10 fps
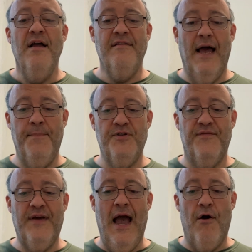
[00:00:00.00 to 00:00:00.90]
types
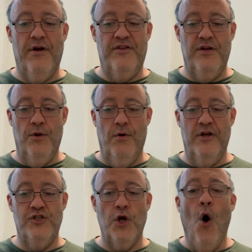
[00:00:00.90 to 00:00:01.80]
of
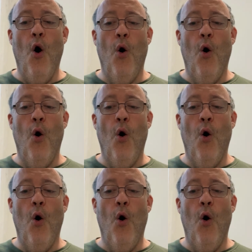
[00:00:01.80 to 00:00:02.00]
carotenoids,